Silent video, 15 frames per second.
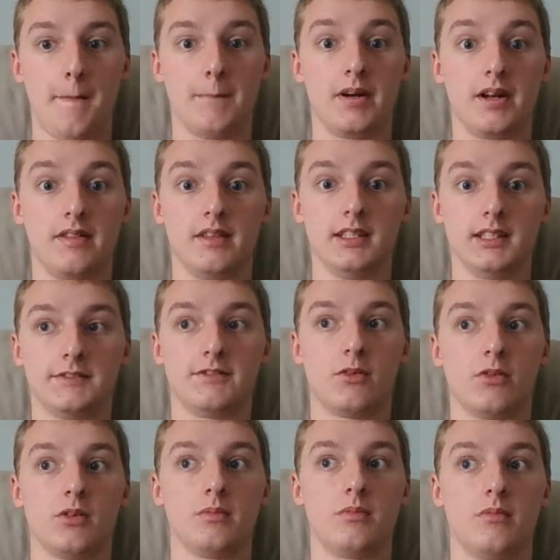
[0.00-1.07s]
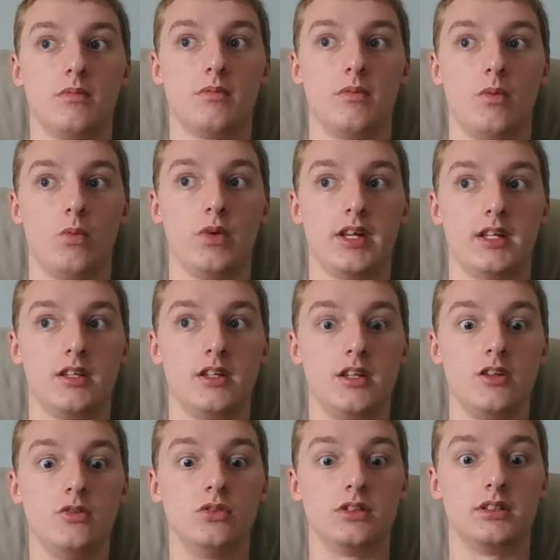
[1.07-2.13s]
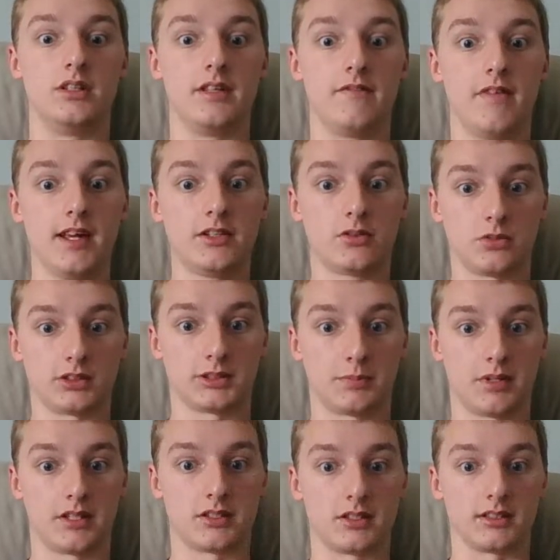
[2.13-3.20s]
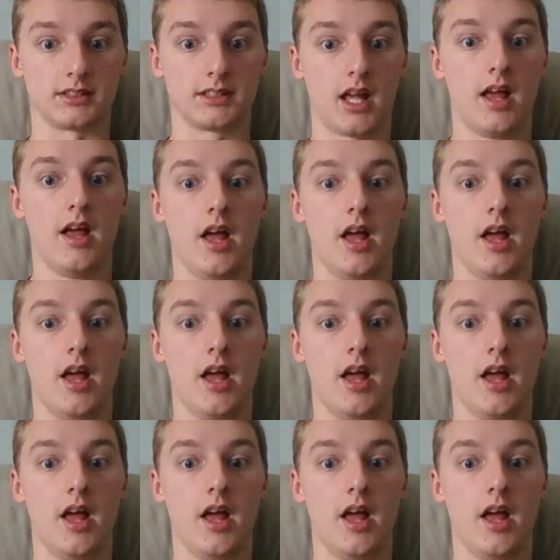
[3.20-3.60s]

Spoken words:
but in this form we could use the facial expressions.